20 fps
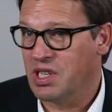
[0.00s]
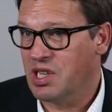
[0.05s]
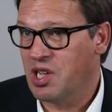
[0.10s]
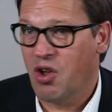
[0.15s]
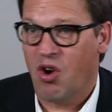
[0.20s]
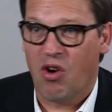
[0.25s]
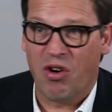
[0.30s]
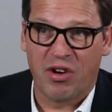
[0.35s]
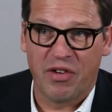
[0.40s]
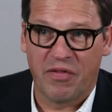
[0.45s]

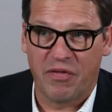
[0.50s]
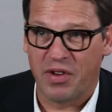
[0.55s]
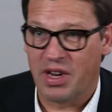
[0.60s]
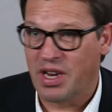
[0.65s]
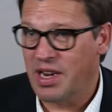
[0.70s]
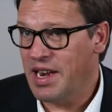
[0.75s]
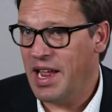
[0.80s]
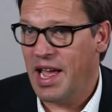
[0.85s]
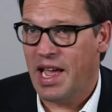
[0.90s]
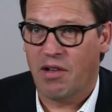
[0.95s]
geography,
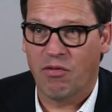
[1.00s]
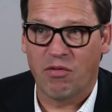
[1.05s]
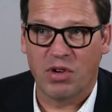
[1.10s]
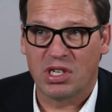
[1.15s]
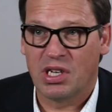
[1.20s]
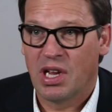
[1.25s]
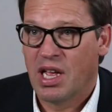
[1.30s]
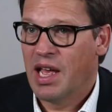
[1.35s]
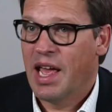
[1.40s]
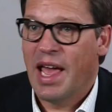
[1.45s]
language,